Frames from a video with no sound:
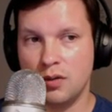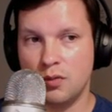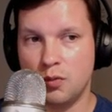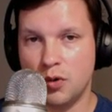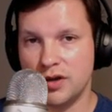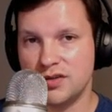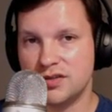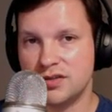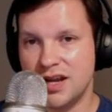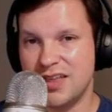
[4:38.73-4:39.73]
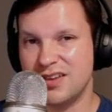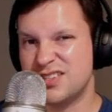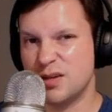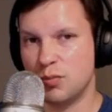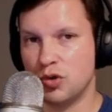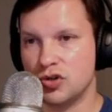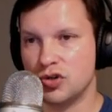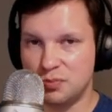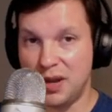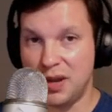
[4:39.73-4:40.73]
was in a similar
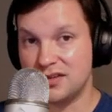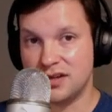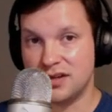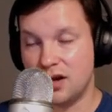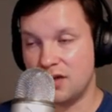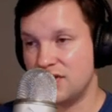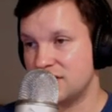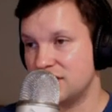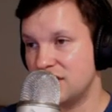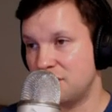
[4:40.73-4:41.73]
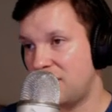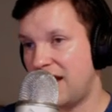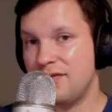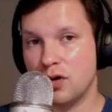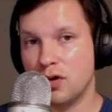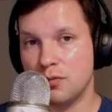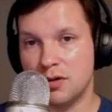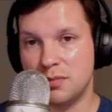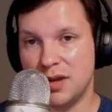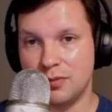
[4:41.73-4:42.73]
space. And obviously the platform
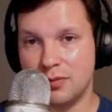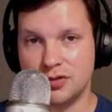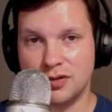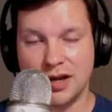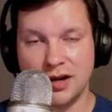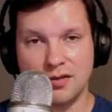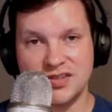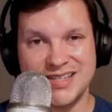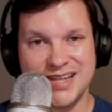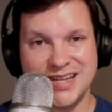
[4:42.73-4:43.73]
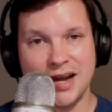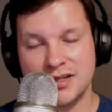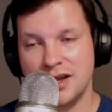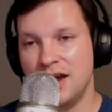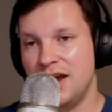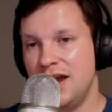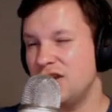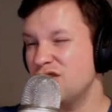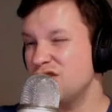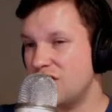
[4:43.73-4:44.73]
would be able to kind of detect, hey,
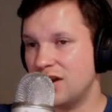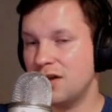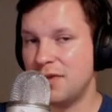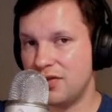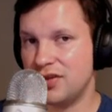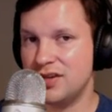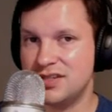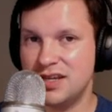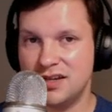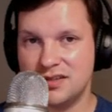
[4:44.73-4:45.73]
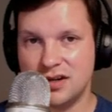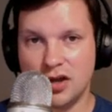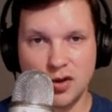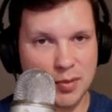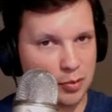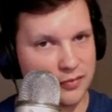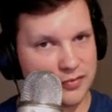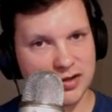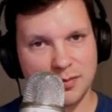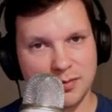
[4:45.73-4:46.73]
you're talking about these things and other people have
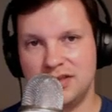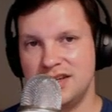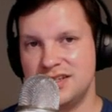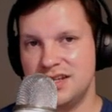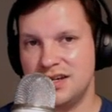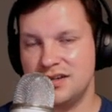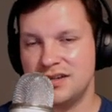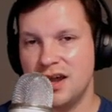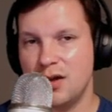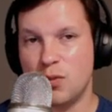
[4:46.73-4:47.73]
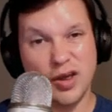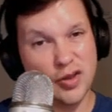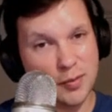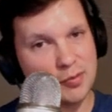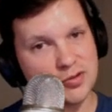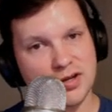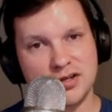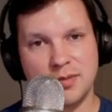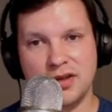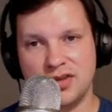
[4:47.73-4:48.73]
talked about these things. When other people talked
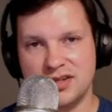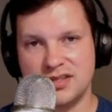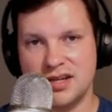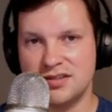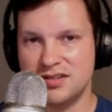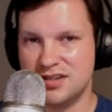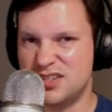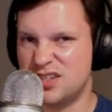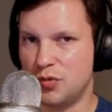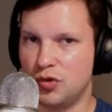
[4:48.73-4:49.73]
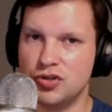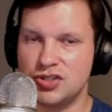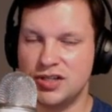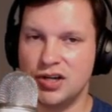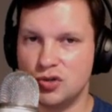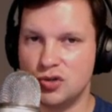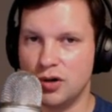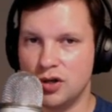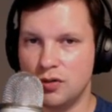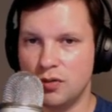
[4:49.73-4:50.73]
about these things in a similar stage to where
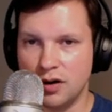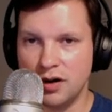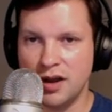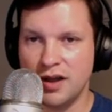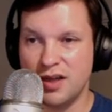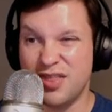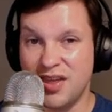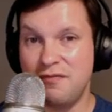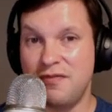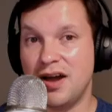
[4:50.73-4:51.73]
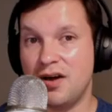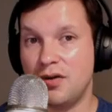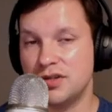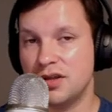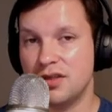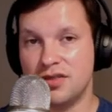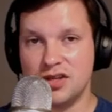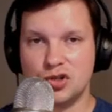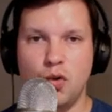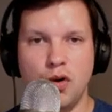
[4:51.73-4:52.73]
you are, they found this
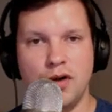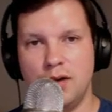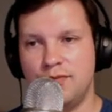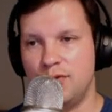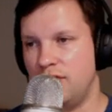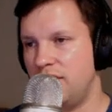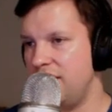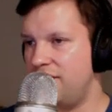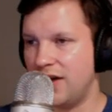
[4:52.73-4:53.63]
quote helpful. They